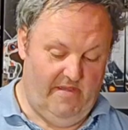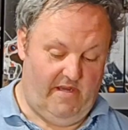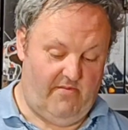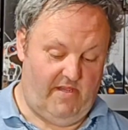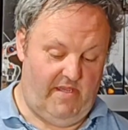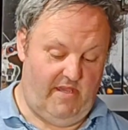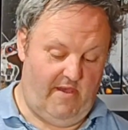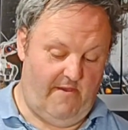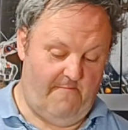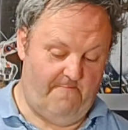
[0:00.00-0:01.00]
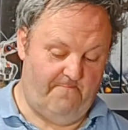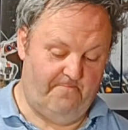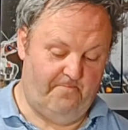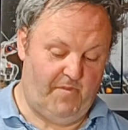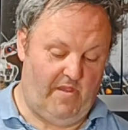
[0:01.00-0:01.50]
Anyway,
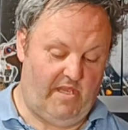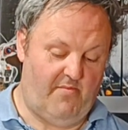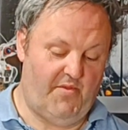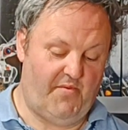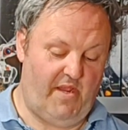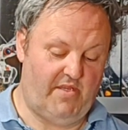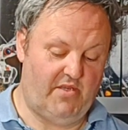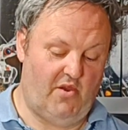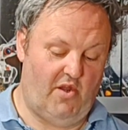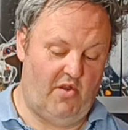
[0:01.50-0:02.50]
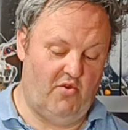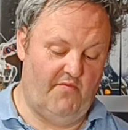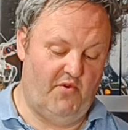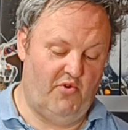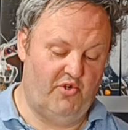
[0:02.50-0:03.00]
Camel 3X has got a low
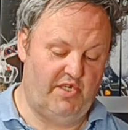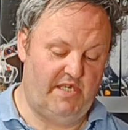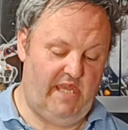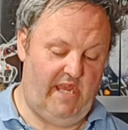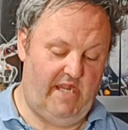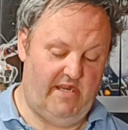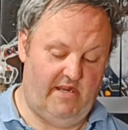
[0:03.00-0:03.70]
of 110